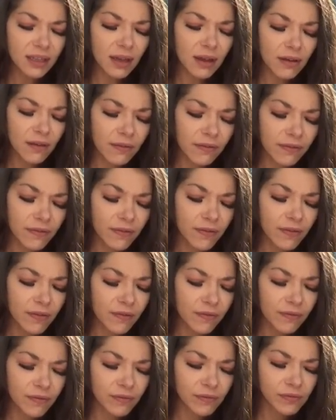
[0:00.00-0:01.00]
of
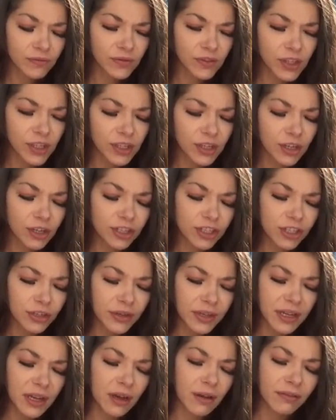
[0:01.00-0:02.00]
the
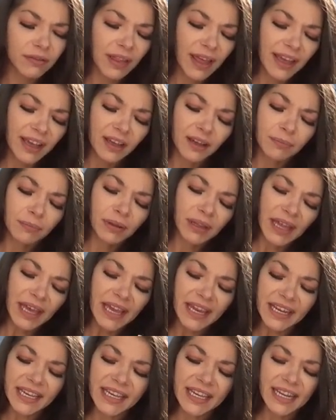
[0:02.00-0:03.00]
nurturing of like
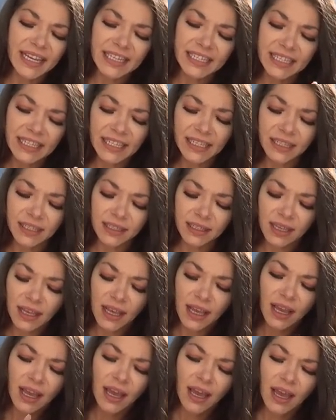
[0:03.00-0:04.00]
planning and ideas,
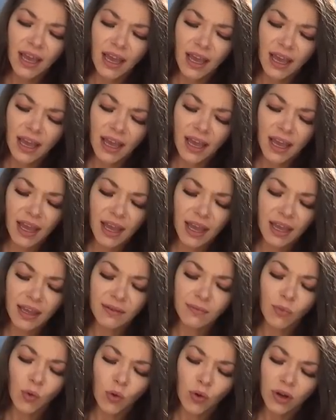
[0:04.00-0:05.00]

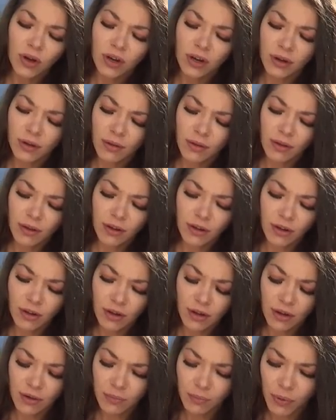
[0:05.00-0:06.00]
and more
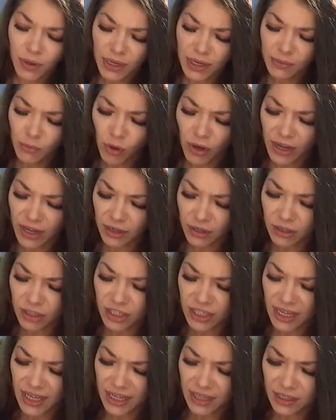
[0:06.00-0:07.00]
putting more
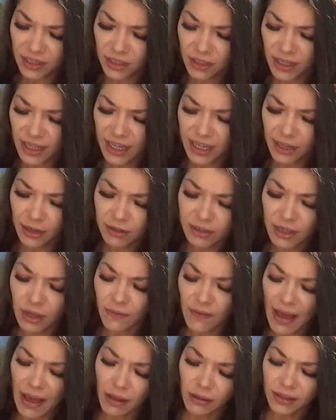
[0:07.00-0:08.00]
energy into getting
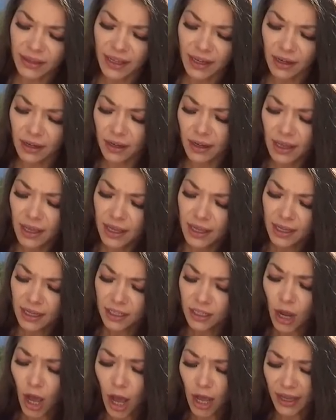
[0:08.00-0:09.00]
yourself out there,
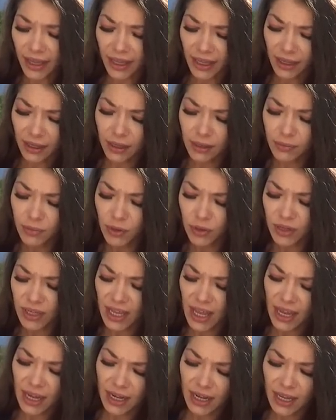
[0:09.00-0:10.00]
talking,
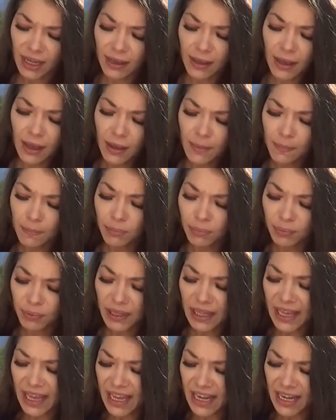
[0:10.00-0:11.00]
communicating,
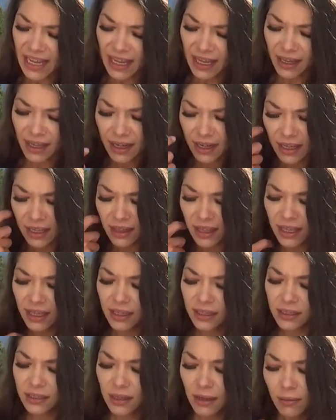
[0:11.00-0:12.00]
planning, getting
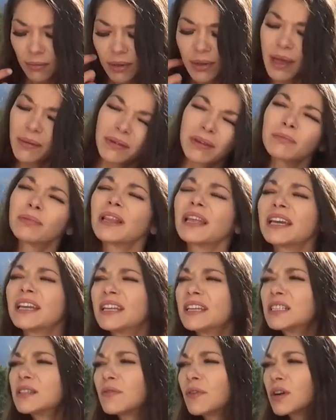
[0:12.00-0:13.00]
things,
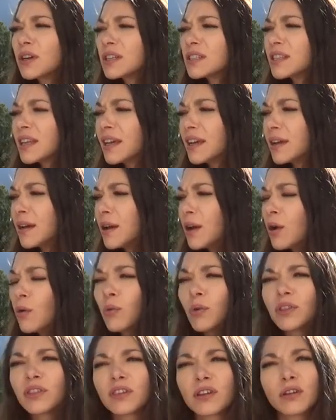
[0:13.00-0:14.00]
planning as far as like
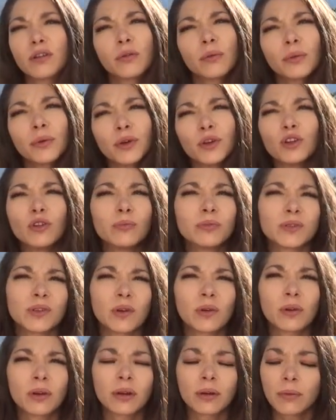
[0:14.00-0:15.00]
with groups
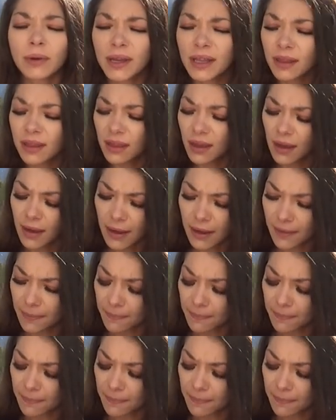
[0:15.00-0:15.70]
or with